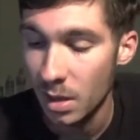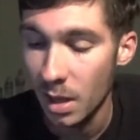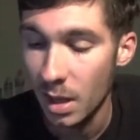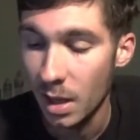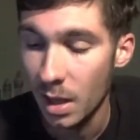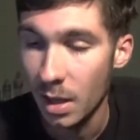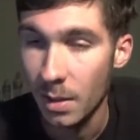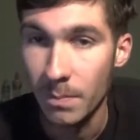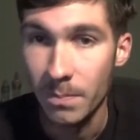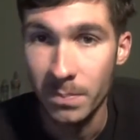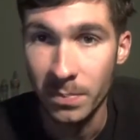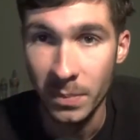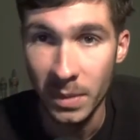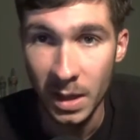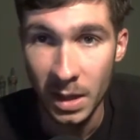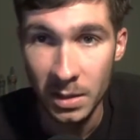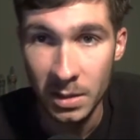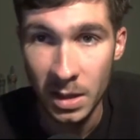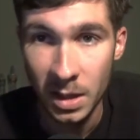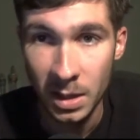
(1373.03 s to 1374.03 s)
Um,
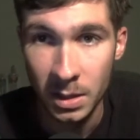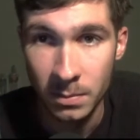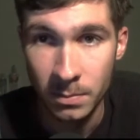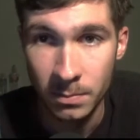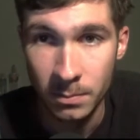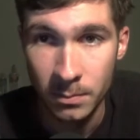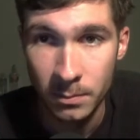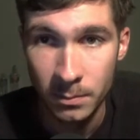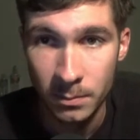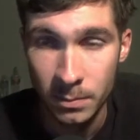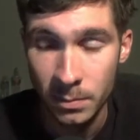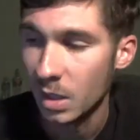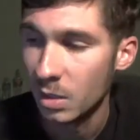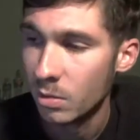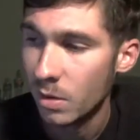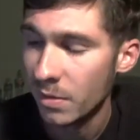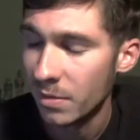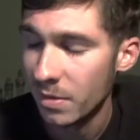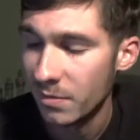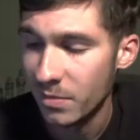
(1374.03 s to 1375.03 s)
and then in
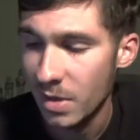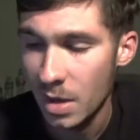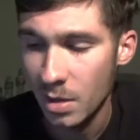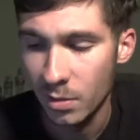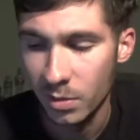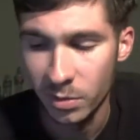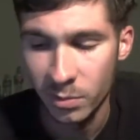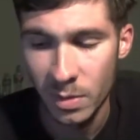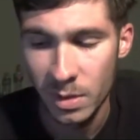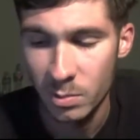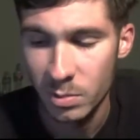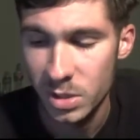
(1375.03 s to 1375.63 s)
Grand Theft Auto three,